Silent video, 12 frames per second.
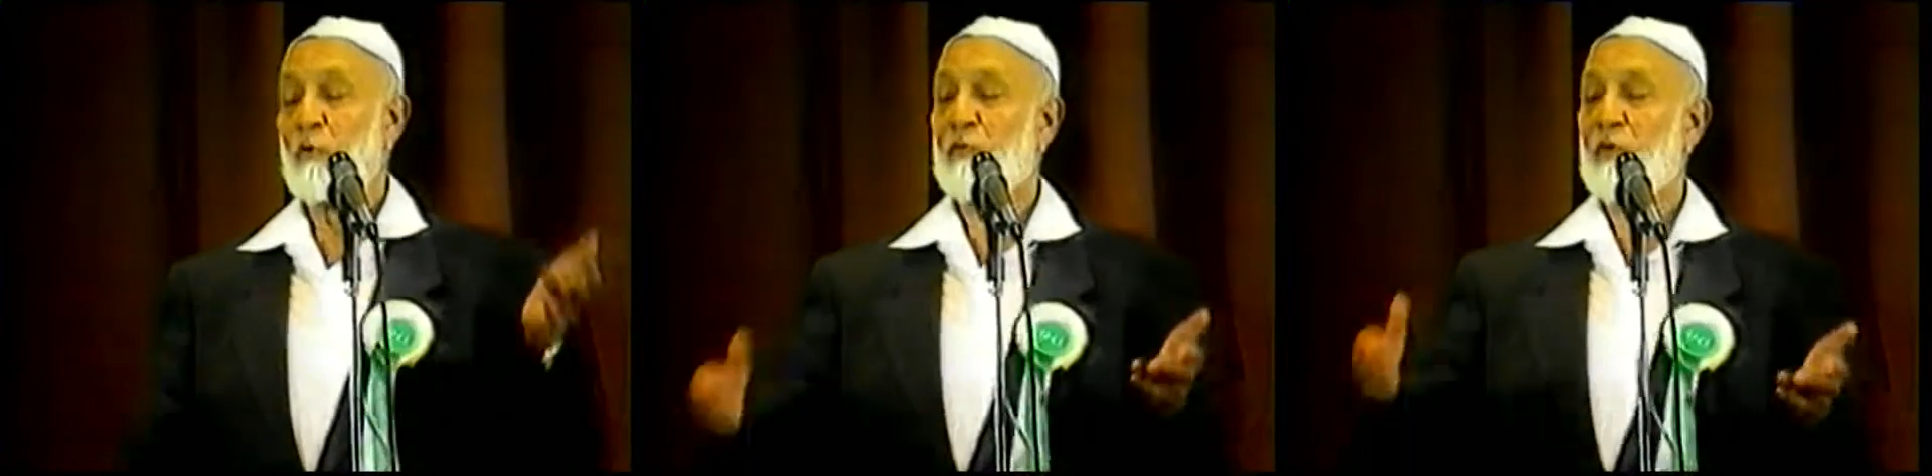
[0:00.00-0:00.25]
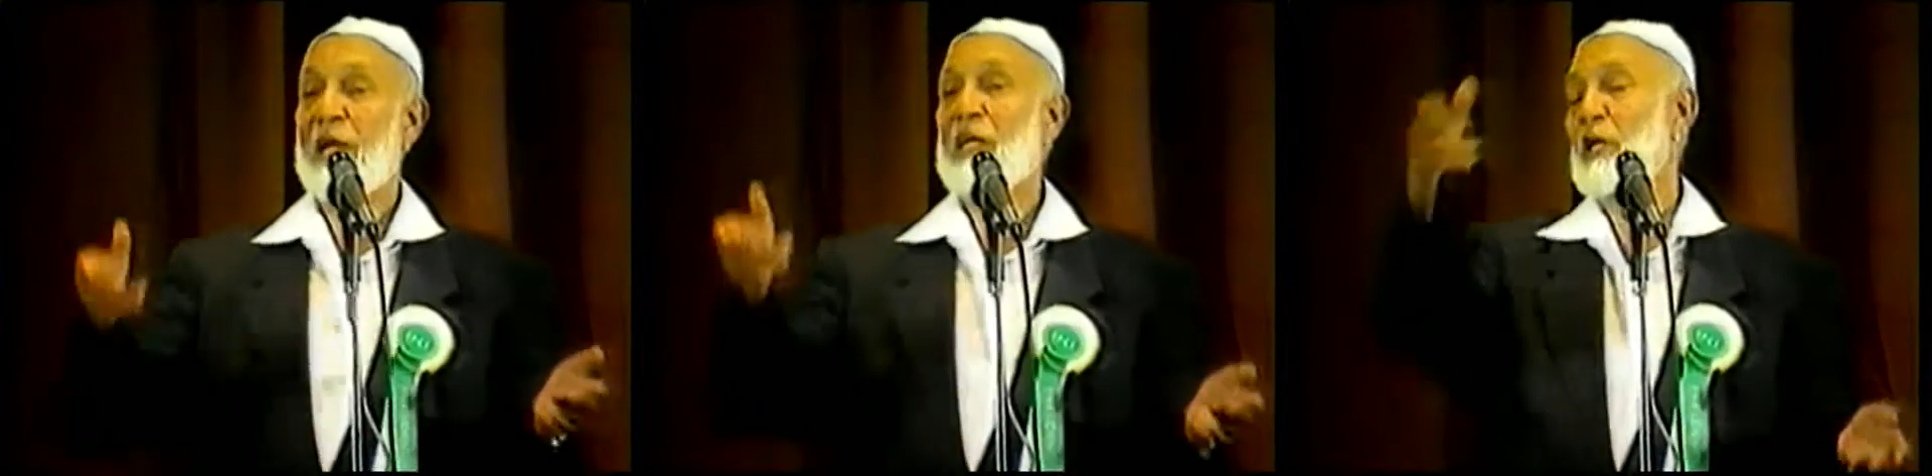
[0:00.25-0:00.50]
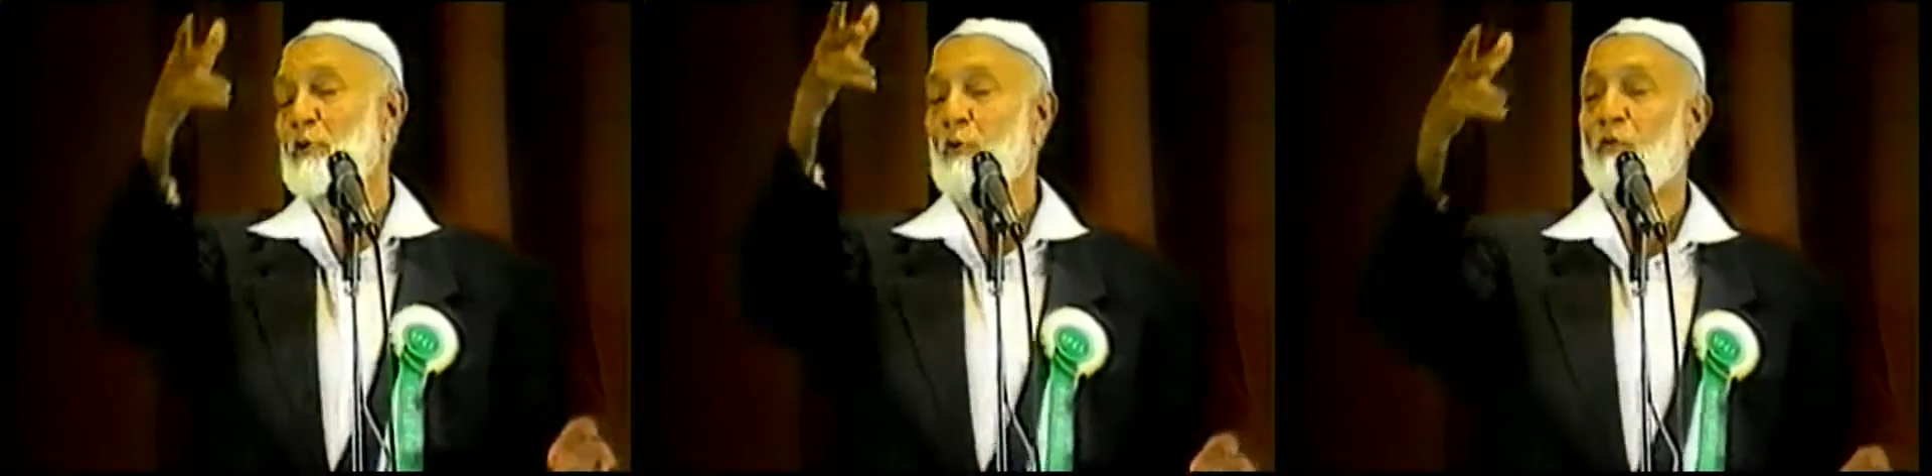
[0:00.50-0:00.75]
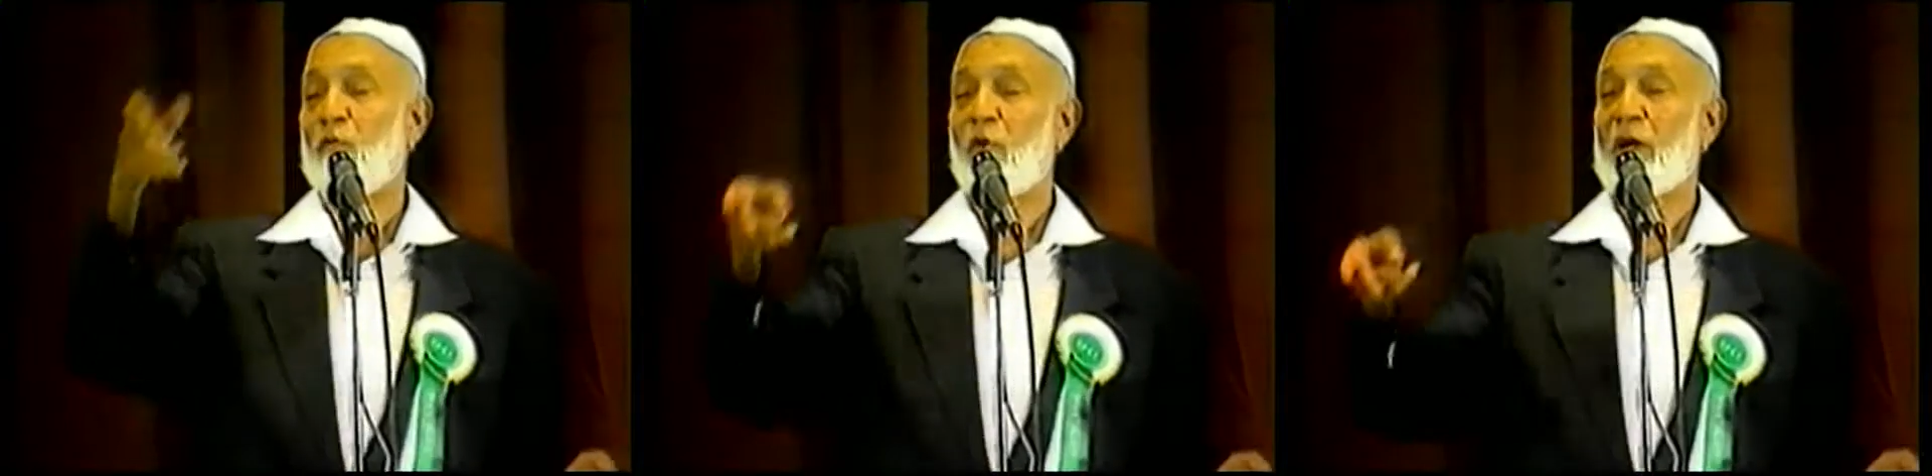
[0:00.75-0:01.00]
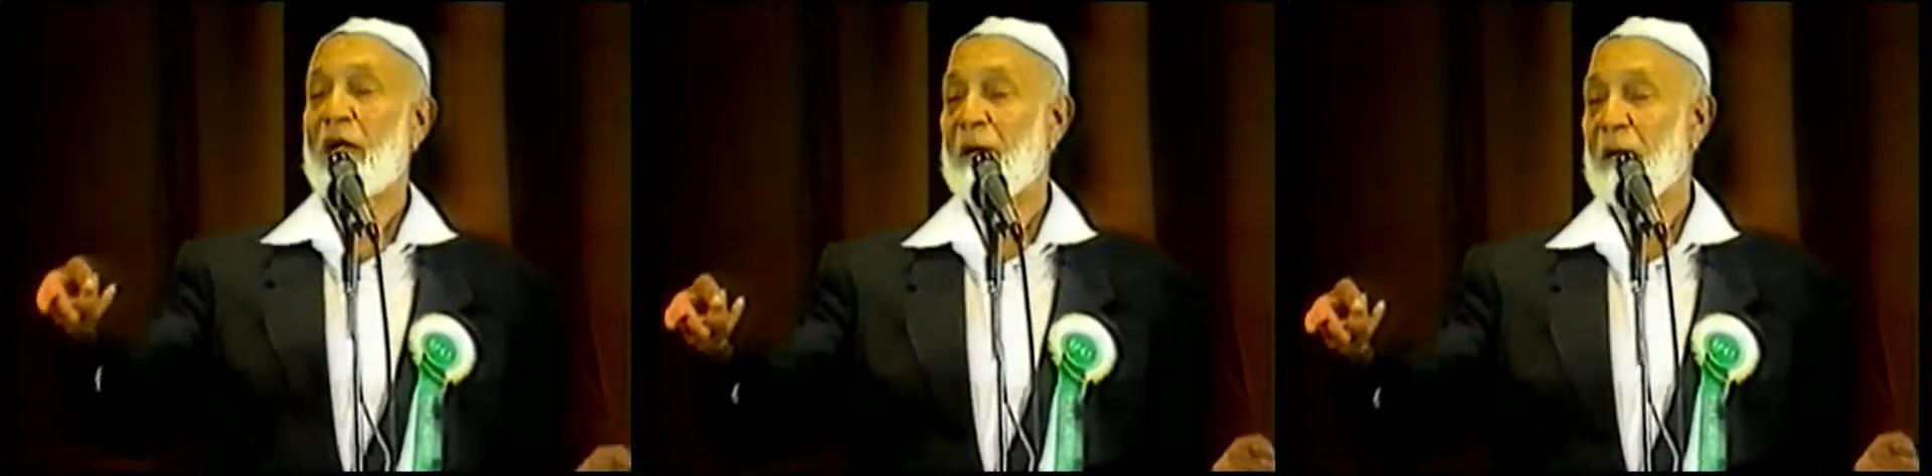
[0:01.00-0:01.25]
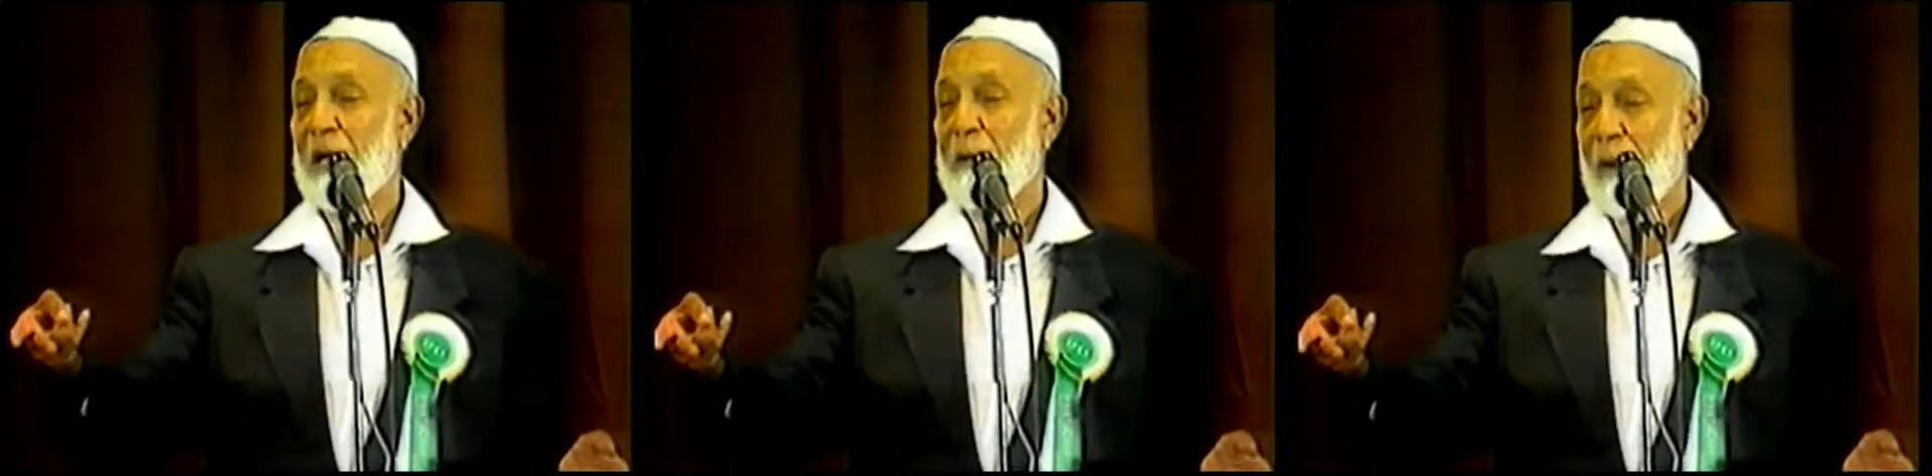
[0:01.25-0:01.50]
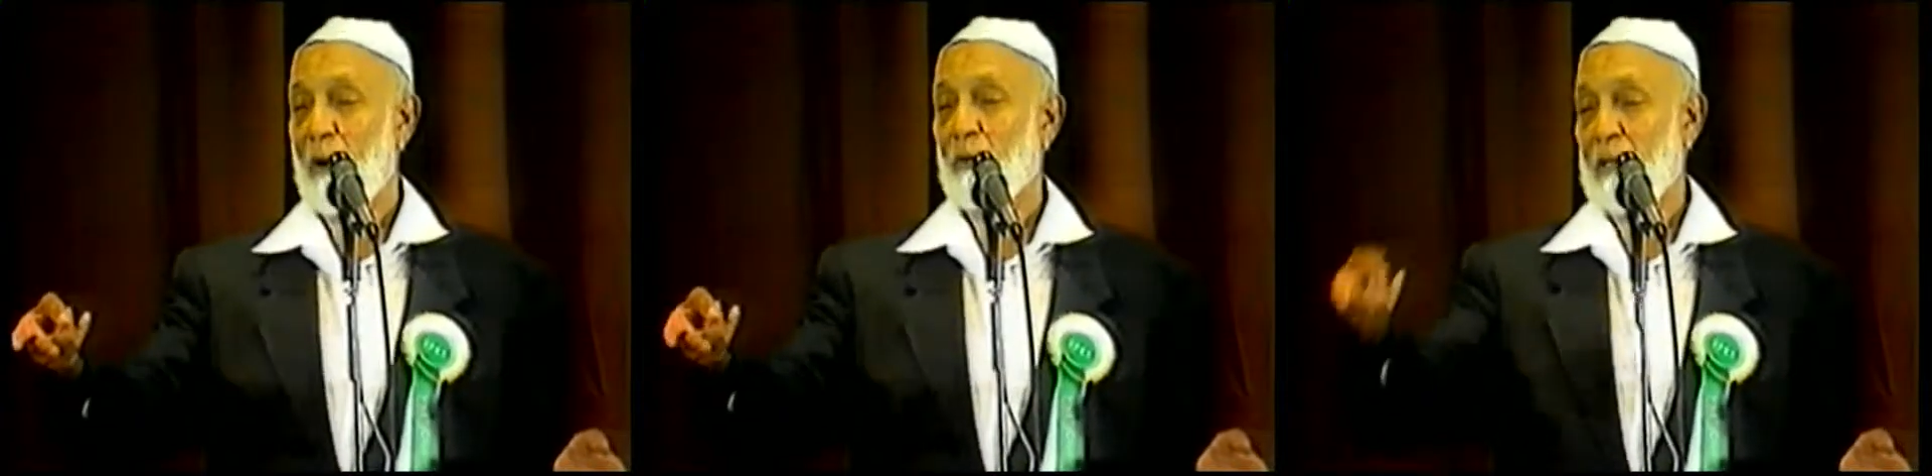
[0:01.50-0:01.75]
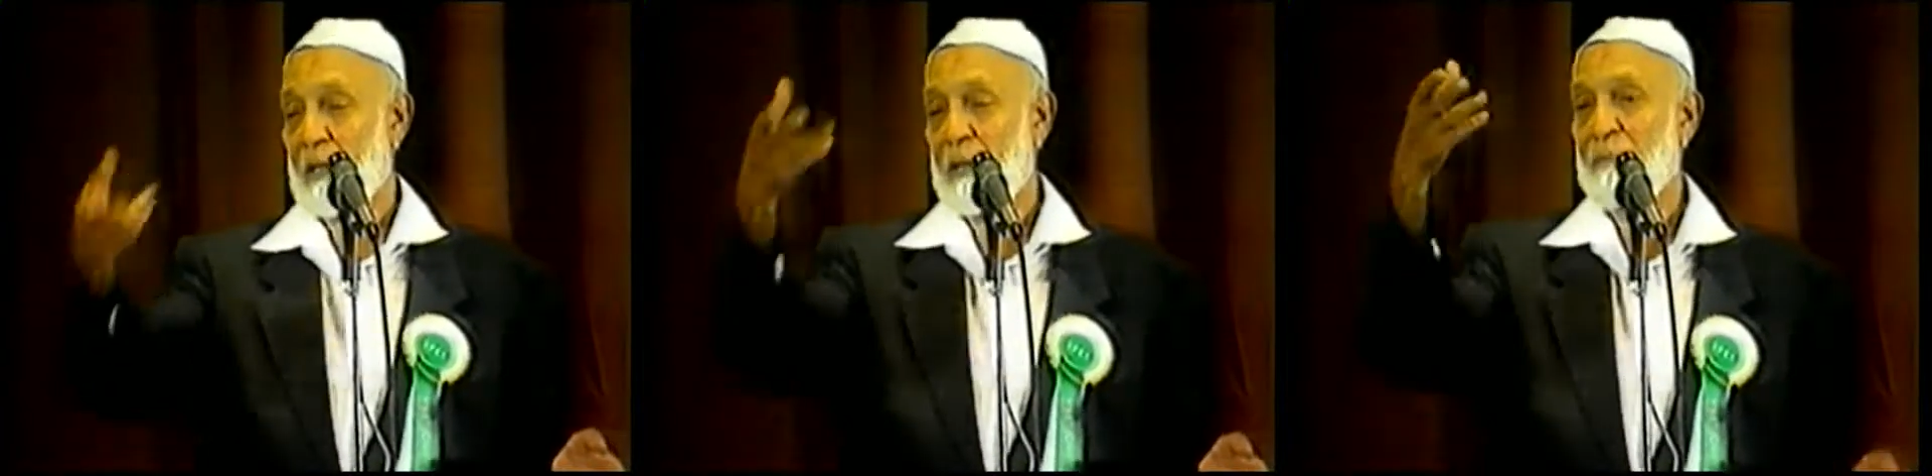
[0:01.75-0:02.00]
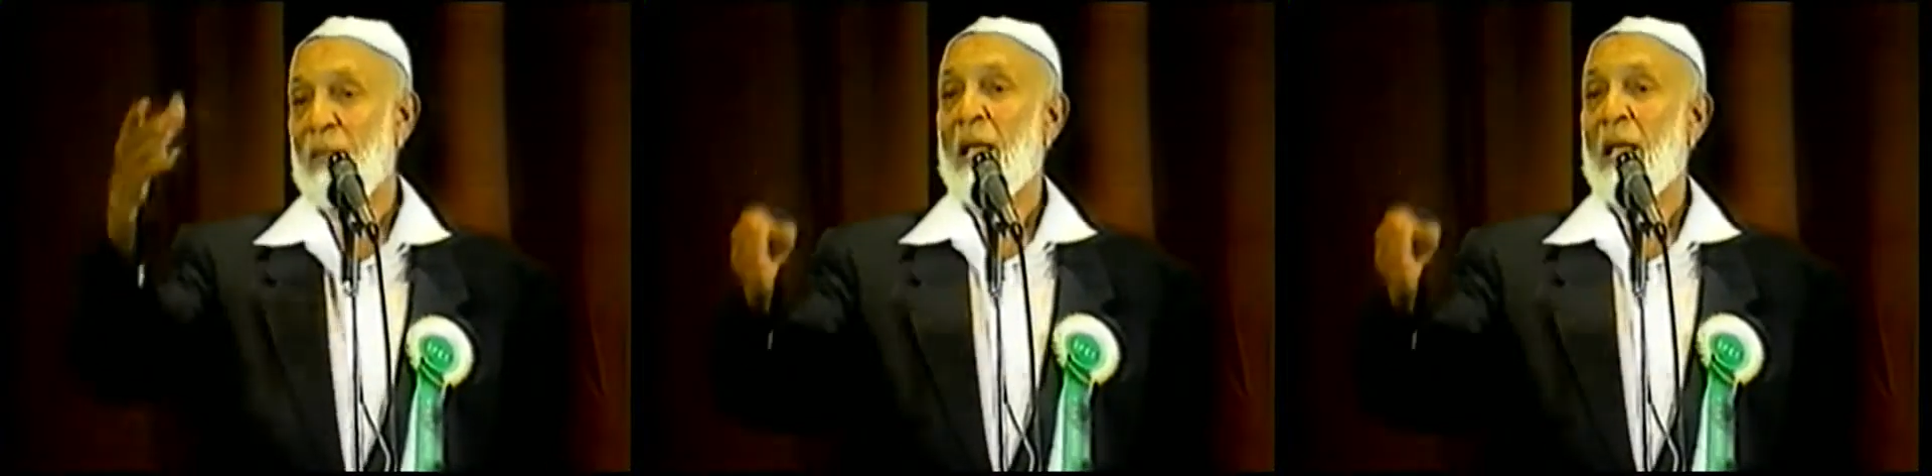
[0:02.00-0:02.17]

two for any two for a, a, pound.